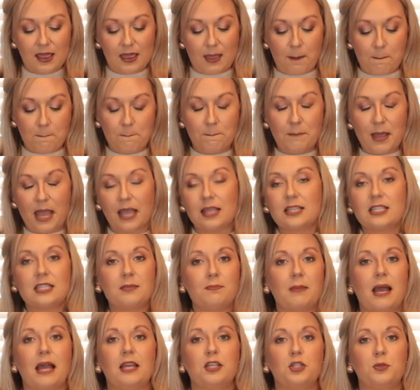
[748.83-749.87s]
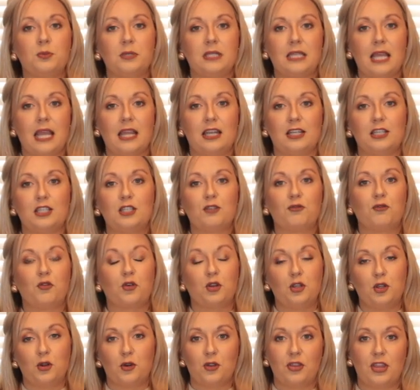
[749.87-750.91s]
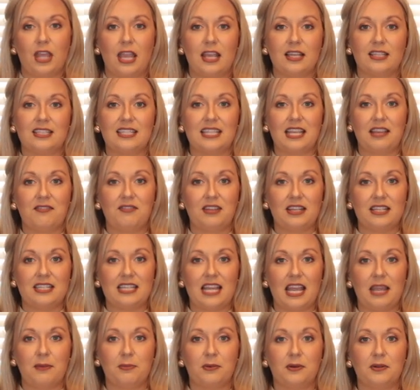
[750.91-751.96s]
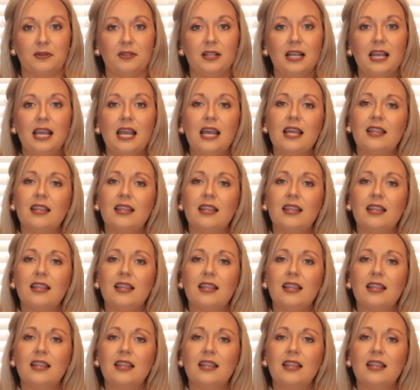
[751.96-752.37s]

the best mashed potatoes for your Thanksgiving table.